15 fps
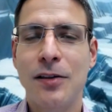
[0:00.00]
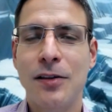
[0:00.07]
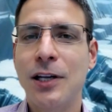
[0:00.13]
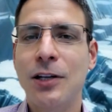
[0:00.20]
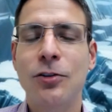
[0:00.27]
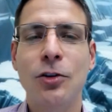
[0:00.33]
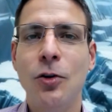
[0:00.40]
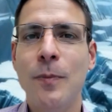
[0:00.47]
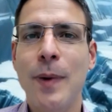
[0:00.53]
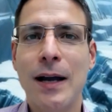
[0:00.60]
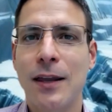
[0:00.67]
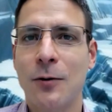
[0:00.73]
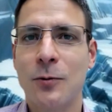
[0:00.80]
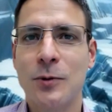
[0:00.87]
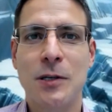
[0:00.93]
the thing to do
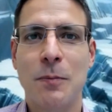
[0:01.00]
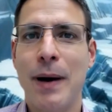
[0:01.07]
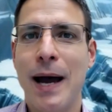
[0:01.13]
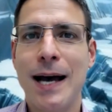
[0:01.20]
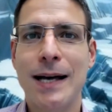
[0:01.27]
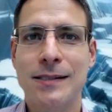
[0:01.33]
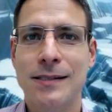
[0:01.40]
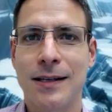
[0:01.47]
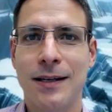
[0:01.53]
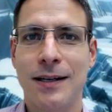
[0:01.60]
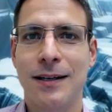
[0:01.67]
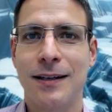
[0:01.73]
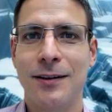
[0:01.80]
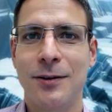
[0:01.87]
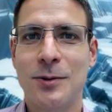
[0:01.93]
back then was to pass.
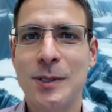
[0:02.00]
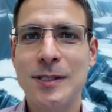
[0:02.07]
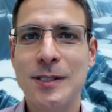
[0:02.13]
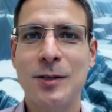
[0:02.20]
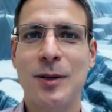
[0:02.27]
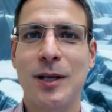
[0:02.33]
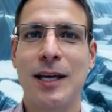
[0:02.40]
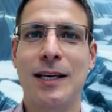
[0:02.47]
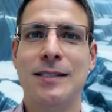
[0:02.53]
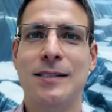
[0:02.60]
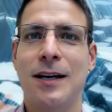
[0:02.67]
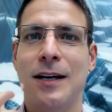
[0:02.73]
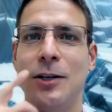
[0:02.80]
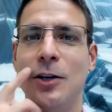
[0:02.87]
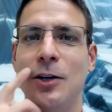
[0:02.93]
There was no such thing
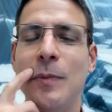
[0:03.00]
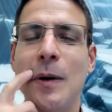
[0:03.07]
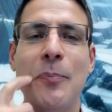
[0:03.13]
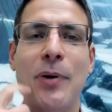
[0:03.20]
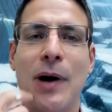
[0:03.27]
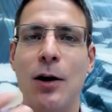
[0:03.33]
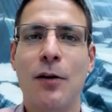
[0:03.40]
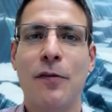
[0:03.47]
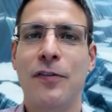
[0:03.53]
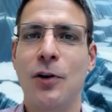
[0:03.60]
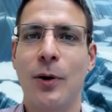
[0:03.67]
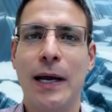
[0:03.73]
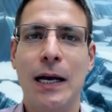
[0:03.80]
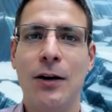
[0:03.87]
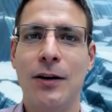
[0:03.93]
as, you can be proud
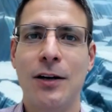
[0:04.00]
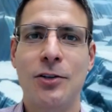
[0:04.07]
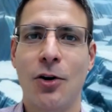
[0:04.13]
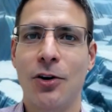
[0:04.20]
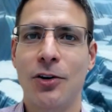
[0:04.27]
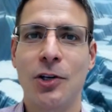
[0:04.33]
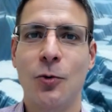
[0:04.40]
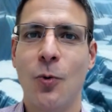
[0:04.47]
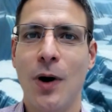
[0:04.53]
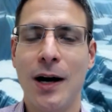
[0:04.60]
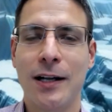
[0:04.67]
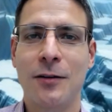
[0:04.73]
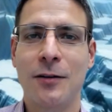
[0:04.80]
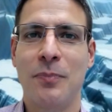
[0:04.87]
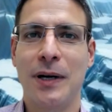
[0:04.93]
of your heritage all you
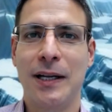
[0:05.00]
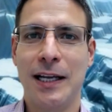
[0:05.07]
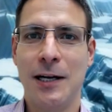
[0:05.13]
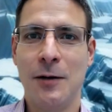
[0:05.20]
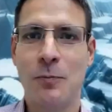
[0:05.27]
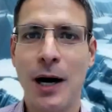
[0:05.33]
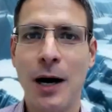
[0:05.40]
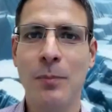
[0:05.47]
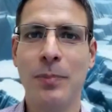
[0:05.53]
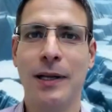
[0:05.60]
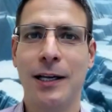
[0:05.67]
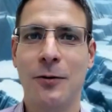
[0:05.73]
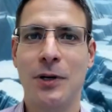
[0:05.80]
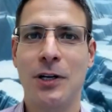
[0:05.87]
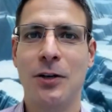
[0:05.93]
want, but in
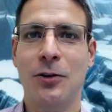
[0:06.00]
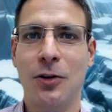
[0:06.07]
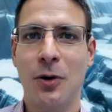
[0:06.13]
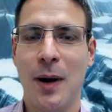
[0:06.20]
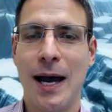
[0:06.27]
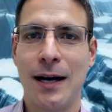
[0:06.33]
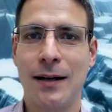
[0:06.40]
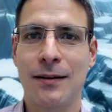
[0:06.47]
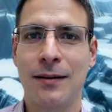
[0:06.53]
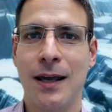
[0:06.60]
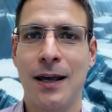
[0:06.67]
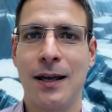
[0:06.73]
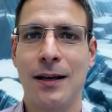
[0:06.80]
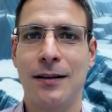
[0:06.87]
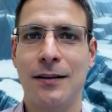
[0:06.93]
public, when you
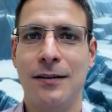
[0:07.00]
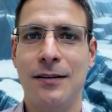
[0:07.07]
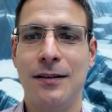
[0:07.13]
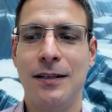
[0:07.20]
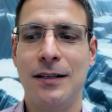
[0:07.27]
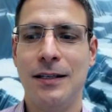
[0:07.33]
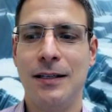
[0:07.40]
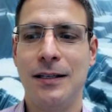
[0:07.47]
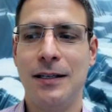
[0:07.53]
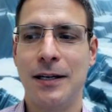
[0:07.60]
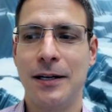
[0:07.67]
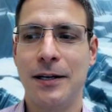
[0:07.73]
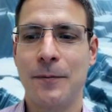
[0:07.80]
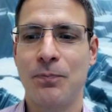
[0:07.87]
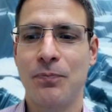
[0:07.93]
interact,
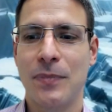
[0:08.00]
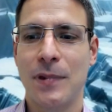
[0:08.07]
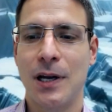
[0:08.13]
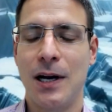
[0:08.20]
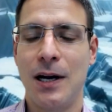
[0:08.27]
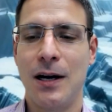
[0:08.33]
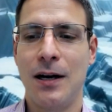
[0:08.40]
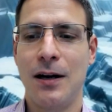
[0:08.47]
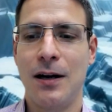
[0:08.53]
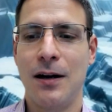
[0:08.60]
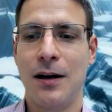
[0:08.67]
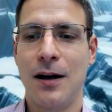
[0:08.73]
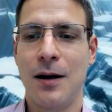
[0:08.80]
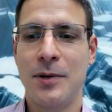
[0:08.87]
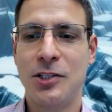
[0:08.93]
the
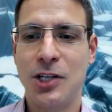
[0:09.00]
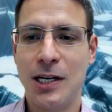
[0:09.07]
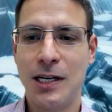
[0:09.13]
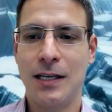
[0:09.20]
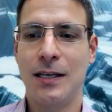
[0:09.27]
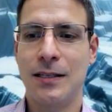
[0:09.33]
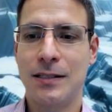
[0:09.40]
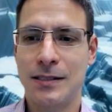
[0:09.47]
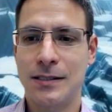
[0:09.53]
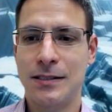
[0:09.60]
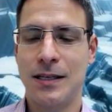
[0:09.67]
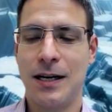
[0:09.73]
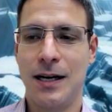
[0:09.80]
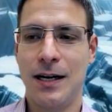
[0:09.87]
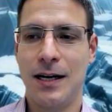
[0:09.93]

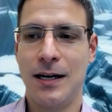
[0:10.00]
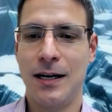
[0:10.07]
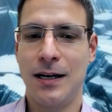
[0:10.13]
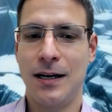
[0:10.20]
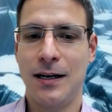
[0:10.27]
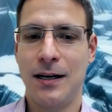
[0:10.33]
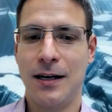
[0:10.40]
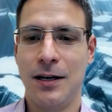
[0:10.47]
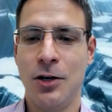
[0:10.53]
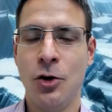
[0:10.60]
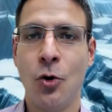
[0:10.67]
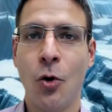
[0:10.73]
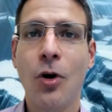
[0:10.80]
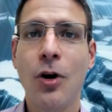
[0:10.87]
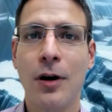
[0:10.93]
homogeneous
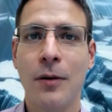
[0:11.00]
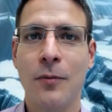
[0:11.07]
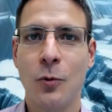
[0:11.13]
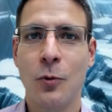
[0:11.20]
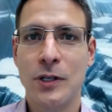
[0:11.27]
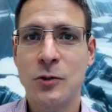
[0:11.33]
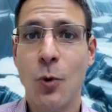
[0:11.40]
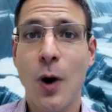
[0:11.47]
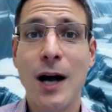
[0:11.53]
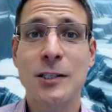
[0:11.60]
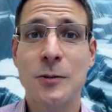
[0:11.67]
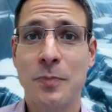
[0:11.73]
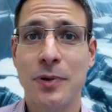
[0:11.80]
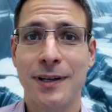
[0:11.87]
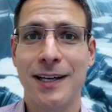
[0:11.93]
norm was
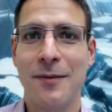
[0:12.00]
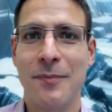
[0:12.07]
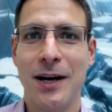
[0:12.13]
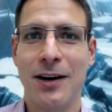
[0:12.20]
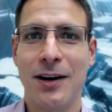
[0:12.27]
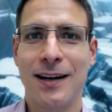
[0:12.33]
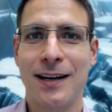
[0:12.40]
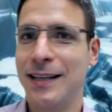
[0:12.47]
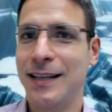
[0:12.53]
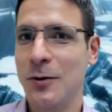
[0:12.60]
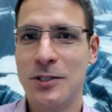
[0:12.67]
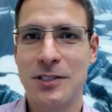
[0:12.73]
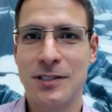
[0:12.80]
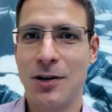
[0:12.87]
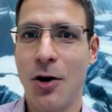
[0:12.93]
WASP in America.
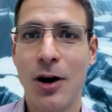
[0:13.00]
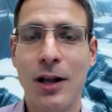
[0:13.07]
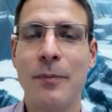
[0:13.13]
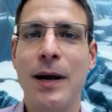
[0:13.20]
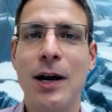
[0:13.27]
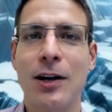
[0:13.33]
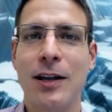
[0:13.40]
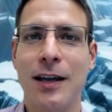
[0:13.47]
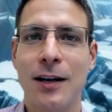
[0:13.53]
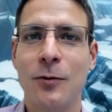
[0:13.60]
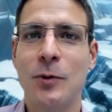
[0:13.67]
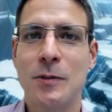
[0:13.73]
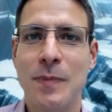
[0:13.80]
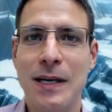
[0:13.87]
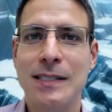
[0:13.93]
That was just all
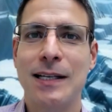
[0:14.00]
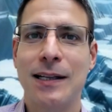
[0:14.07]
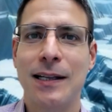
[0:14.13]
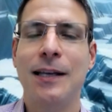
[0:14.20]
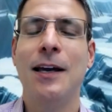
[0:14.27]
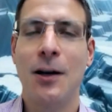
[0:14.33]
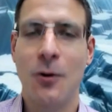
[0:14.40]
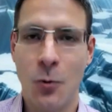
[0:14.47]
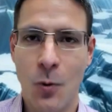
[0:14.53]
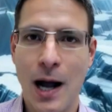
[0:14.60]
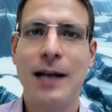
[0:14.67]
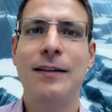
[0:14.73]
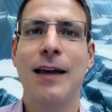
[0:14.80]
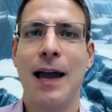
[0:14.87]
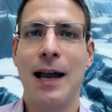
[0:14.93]
American, was basically
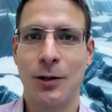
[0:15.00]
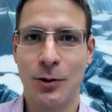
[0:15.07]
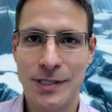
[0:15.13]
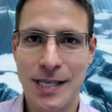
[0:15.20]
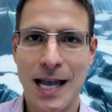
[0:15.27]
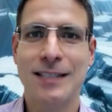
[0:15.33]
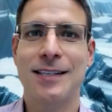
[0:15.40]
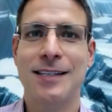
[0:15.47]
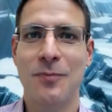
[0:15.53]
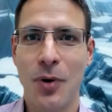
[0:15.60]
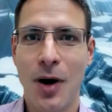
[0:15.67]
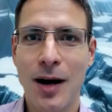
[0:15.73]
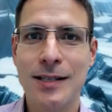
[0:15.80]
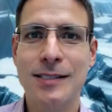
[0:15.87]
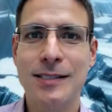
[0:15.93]
white,
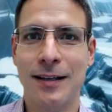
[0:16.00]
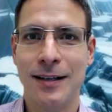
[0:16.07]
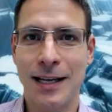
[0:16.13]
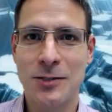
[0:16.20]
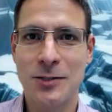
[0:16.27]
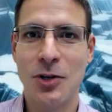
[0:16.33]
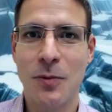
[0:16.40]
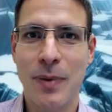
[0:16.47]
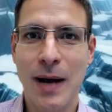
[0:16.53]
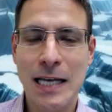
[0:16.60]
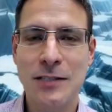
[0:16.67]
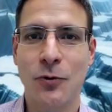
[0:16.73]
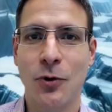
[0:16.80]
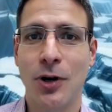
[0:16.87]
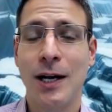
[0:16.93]
Anglo-Saxon, Protestant. That's what you
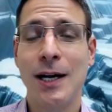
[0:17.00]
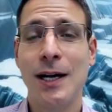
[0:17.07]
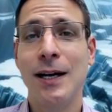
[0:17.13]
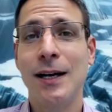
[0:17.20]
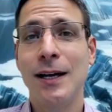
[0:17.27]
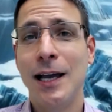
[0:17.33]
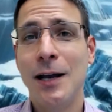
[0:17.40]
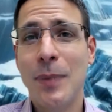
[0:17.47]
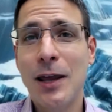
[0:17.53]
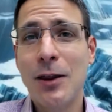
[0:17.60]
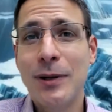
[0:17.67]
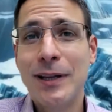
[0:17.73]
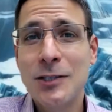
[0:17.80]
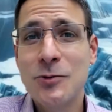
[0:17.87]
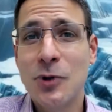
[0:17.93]
passed for. And
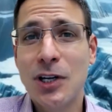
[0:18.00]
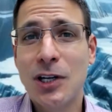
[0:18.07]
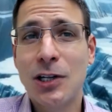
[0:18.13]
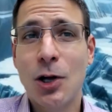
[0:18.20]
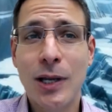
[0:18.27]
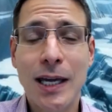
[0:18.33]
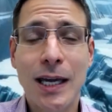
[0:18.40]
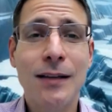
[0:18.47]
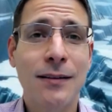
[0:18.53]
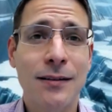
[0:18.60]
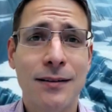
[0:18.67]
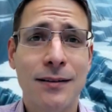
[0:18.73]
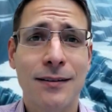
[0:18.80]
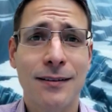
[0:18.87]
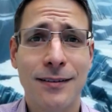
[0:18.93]
by the way, that's what Clark
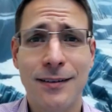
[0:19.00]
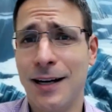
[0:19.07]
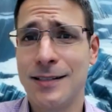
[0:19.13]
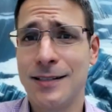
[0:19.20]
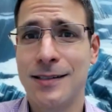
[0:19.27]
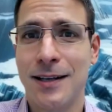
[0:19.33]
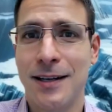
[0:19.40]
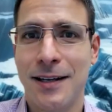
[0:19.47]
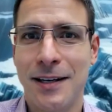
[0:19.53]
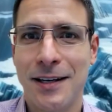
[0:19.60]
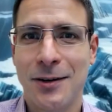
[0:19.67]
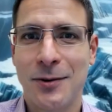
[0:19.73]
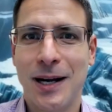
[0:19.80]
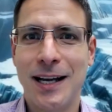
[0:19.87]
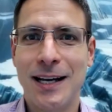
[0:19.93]
Kent does,
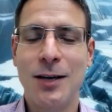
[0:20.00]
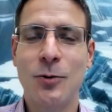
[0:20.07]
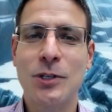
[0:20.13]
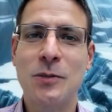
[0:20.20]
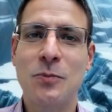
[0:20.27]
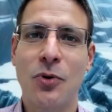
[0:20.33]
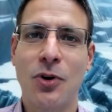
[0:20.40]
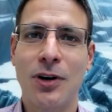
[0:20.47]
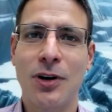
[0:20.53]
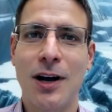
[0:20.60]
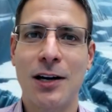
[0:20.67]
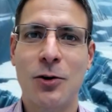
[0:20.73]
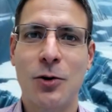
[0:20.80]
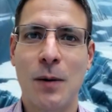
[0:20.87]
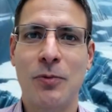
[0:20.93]
right? He was
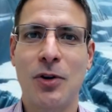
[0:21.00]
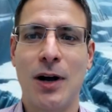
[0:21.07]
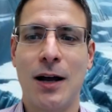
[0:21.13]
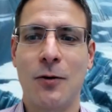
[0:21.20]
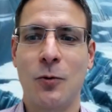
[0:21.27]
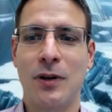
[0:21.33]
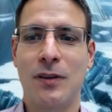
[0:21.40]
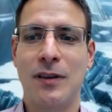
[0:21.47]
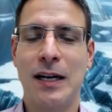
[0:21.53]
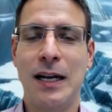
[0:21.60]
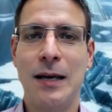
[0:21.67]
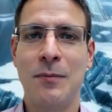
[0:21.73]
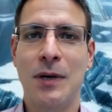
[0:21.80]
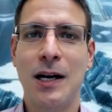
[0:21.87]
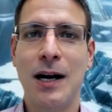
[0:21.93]
born on Krypton with
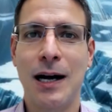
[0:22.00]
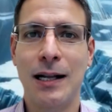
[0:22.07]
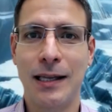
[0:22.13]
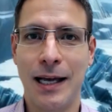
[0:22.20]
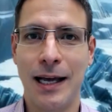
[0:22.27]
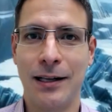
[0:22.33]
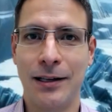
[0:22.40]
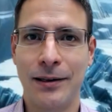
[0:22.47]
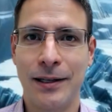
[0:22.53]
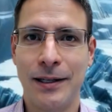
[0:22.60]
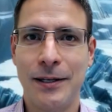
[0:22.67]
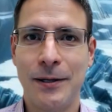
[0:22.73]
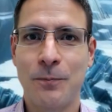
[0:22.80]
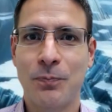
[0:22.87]
the name Kal-El.